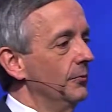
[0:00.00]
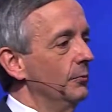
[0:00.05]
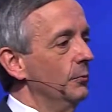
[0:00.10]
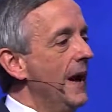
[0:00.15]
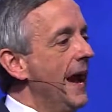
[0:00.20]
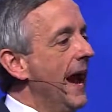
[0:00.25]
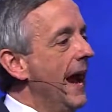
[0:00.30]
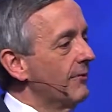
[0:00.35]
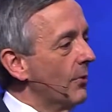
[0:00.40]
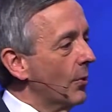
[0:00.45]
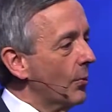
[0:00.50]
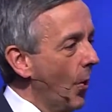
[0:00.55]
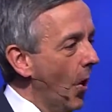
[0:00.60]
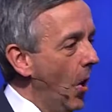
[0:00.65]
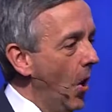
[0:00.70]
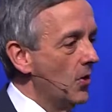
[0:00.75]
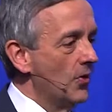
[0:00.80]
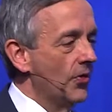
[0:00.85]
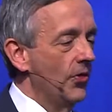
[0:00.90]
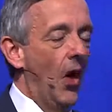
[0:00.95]
we have a
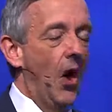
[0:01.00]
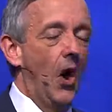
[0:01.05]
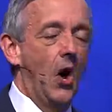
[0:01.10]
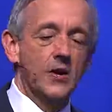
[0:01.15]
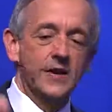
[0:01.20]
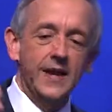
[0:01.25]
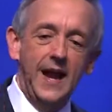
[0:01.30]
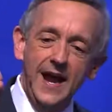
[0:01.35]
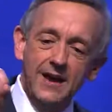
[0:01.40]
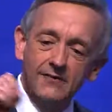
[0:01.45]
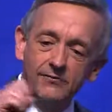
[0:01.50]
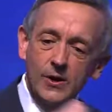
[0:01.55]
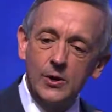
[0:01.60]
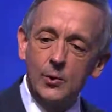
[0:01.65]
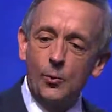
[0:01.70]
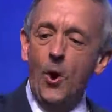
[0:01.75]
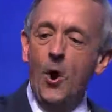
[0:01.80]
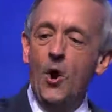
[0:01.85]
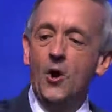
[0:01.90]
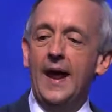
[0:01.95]
wrong thought,
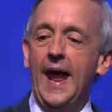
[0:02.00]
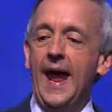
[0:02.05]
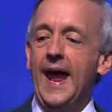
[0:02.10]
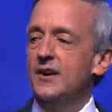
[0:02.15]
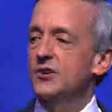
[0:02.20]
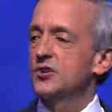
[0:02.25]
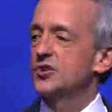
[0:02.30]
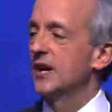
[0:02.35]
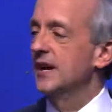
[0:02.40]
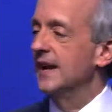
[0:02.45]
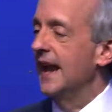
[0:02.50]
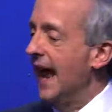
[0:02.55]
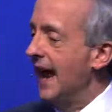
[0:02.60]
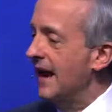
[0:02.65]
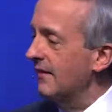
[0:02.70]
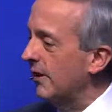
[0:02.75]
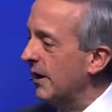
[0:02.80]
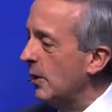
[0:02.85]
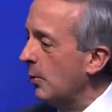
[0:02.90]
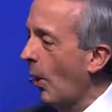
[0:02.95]
every wrong action,
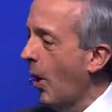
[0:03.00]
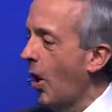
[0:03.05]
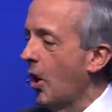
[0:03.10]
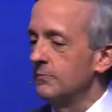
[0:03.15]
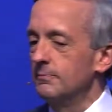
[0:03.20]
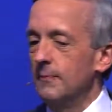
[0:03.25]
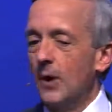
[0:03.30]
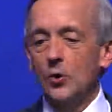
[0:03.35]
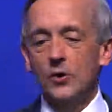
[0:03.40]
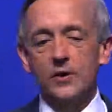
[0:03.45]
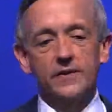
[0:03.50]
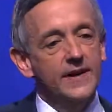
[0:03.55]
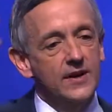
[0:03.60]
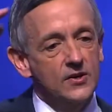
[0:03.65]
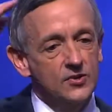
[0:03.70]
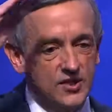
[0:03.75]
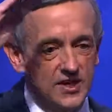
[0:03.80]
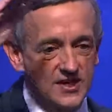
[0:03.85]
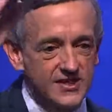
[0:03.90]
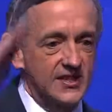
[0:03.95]
every wrong motive,
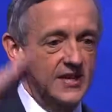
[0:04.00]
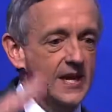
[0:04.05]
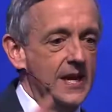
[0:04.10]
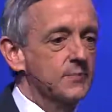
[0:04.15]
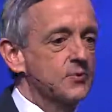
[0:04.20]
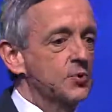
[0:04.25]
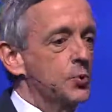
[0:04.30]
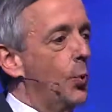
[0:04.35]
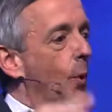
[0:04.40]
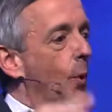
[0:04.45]
it just keeps